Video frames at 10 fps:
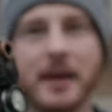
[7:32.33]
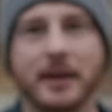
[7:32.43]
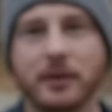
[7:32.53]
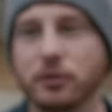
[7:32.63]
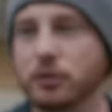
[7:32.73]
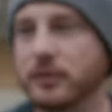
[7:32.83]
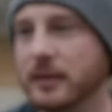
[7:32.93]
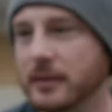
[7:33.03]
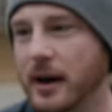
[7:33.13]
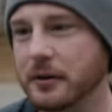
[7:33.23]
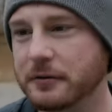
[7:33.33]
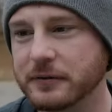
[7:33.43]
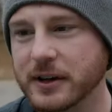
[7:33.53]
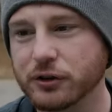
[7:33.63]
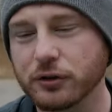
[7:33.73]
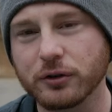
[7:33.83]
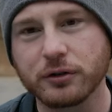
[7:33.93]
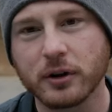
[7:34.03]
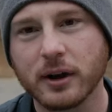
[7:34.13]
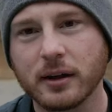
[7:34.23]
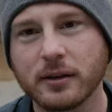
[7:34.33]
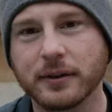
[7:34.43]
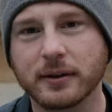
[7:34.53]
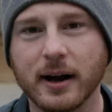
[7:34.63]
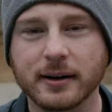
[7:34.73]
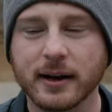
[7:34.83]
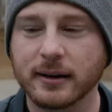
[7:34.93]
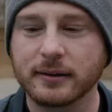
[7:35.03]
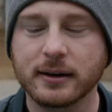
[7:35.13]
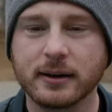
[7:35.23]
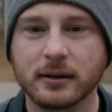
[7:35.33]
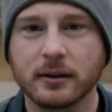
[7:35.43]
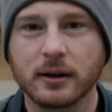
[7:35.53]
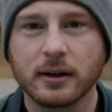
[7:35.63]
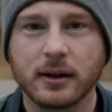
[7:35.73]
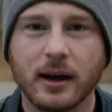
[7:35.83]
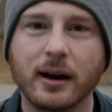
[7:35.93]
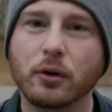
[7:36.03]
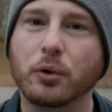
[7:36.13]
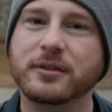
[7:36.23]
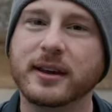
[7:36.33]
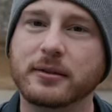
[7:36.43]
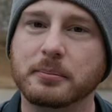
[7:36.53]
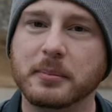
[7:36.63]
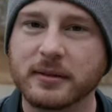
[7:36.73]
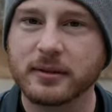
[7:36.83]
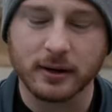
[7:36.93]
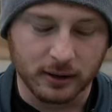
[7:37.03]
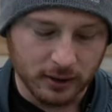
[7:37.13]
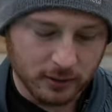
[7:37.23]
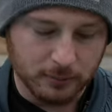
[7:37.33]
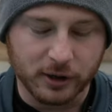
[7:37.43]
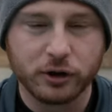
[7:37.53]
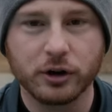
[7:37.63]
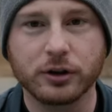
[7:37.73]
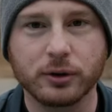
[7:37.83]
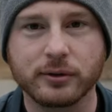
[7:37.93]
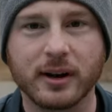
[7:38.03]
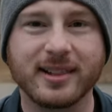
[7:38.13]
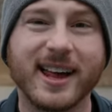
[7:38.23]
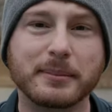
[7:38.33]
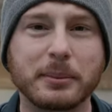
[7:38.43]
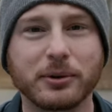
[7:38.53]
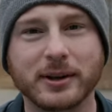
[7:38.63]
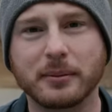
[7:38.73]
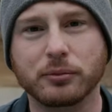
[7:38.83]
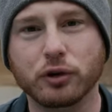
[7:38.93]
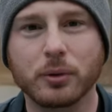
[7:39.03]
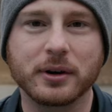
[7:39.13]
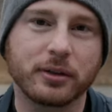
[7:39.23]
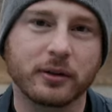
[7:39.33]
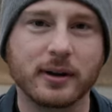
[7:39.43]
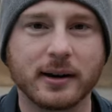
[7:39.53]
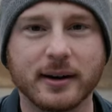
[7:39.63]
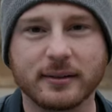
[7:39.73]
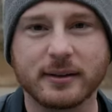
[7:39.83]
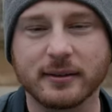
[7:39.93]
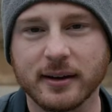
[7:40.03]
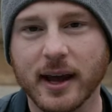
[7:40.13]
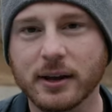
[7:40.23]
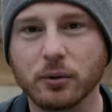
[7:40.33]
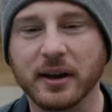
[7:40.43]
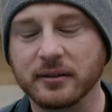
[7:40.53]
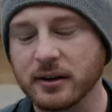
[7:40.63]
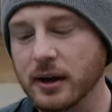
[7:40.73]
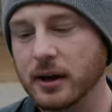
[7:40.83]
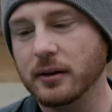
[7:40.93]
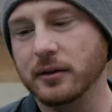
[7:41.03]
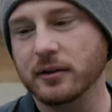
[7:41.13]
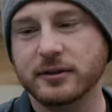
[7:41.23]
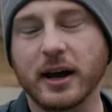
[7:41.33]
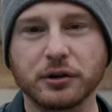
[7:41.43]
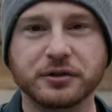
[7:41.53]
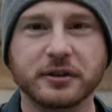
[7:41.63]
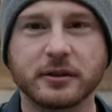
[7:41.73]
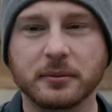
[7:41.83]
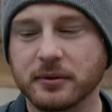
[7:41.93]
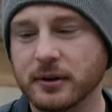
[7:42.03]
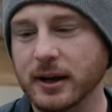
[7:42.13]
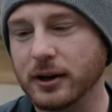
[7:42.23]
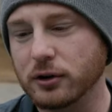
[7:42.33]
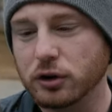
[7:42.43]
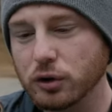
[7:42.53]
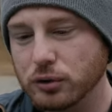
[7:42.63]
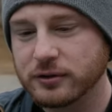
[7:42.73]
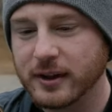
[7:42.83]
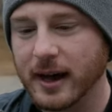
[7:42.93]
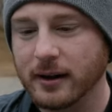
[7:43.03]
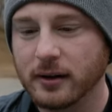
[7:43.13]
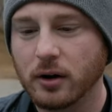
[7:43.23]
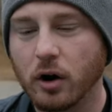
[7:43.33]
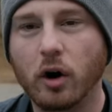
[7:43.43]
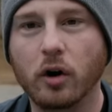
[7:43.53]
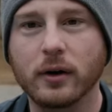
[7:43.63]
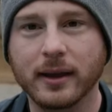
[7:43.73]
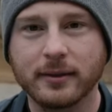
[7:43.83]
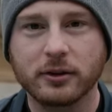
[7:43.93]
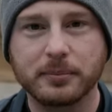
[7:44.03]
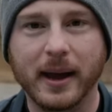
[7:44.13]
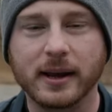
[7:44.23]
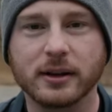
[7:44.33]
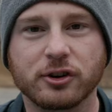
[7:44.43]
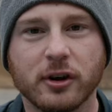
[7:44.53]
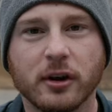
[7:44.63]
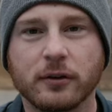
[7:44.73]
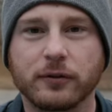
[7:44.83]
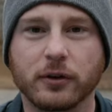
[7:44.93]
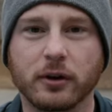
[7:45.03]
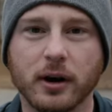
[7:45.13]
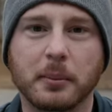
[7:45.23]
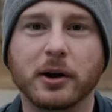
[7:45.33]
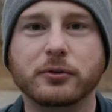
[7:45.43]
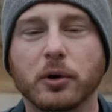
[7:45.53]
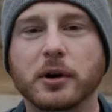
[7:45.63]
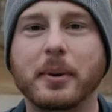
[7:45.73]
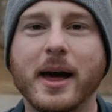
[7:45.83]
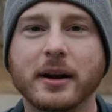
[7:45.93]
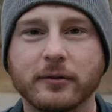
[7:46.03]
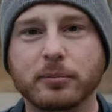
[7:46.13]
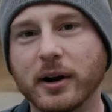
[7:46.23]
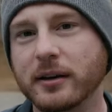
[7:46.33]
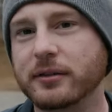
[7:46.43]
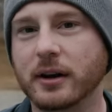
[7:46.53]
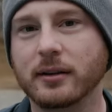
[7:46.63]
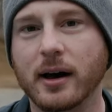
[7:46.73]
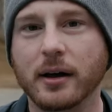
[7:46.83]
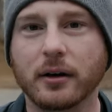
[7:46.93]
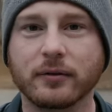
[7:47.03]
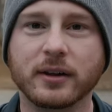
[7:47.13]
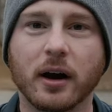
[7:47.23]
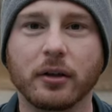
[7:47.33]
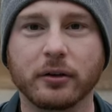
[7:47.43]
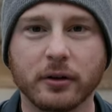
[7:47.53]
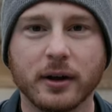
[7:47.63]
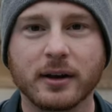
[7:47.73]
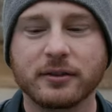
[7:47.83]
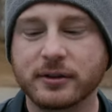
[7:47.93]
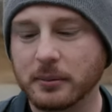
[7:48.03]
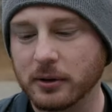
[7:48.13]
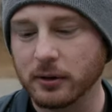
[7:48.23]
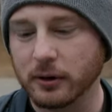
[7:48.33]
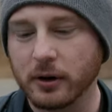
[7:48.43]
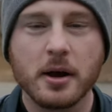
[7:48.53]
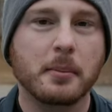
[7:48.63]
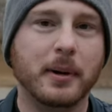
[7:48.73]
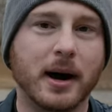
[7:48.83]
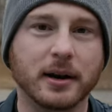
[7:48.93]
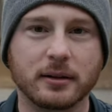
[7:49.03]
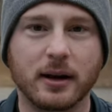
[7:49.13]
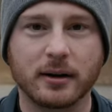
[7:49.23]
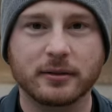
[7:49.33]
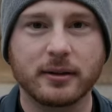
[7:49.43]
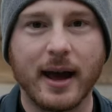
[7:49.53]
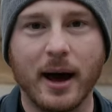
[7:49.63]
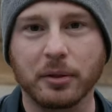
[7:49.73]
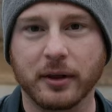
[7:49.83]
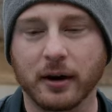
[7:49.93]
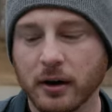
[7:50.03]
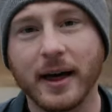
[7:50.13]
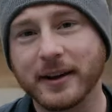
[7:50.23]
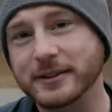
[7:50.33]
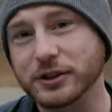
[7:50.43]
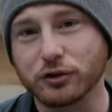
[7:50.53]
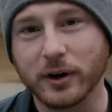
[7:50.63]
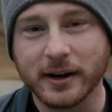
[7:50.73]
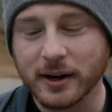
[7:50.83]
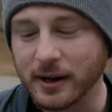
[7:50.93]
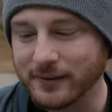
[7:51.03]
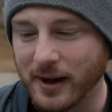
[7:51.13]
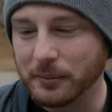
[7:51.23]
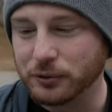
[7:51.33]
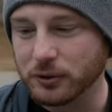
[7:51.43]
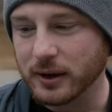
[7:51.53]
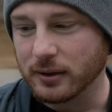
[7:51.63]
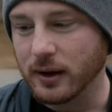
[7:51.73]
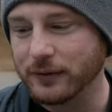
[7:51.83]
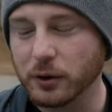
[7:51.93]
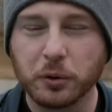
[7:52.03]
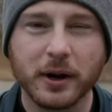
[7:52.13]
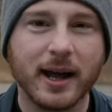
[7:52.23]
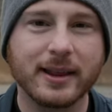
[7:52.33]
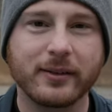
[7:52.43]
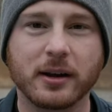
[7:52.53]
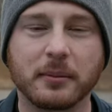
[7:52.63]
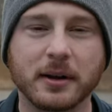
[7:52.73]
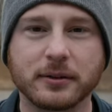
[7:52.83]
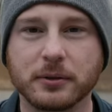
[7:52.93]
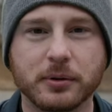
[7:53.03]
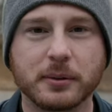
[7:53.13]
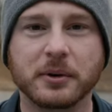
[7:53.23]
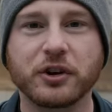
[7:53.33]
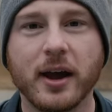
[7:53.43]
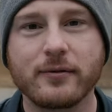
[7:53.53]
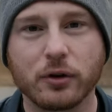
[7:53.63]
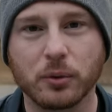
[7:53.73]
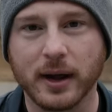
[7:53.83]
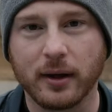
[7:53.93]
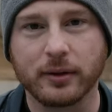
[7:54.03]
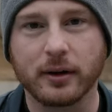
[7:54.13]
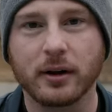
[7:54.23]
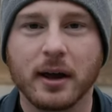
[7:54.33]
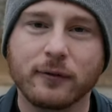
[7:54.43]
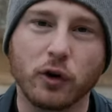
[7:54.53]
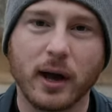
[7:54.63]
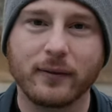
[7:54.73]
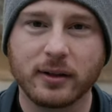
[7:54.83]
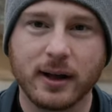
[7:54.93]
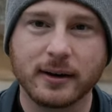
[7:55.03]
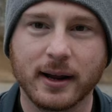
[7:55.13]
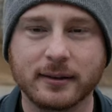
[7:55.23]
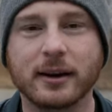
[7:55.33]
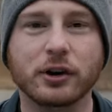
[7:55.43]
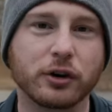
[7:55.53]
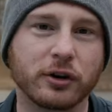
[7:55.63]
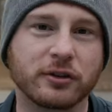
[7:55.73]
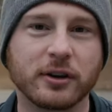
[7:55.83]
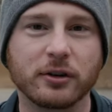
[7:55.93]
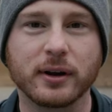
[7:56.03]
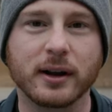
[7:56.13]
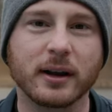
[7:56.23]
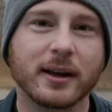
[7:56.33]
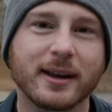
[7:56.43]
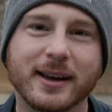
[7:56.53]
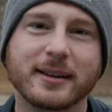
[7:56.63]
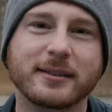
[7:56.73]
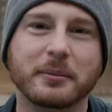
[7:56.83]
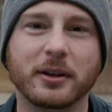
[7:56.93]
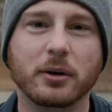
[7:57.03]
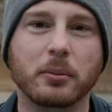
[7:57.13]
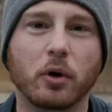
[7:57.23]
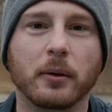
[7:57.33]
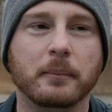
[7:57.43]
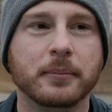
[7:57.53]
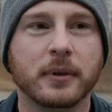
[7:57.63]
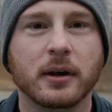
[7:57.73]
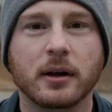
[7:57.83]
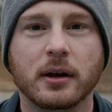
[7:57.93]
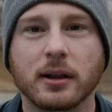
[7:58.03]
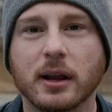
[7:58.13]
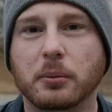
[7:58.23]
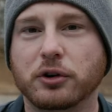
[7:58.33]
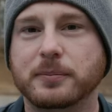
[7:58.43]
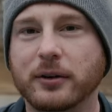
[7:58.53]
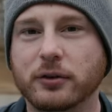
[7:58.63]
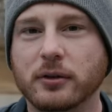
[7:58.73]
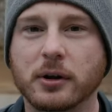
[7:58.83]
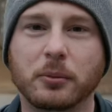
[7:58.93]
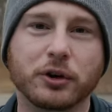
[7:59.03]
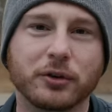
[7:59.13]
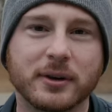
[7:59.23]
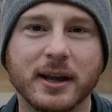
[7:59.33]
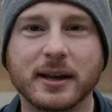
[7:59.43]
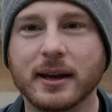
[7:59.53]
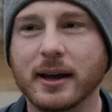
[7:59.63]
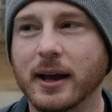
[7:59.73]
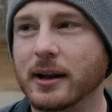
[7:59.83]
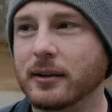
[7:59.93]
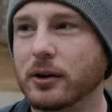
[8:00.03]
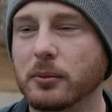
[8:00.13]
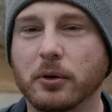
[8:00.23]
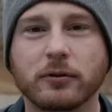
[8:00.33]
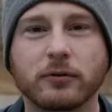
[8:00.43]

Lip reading: it includes a lot of features that the Glock 19, I don't want to say is missing, but could use, and a lot of people end up doing to their Glock 19s anyways. This Shadow Systems includes that all in this package for a much more competitive price than a lot of the other similar modded Glocks out there. I think it's a great gun. I've absolutely loved it. Would highly recommend it to pretty much everyone out there. If you have a Glock 19 and you're considering getting something a little more special, a little more unique, and a little more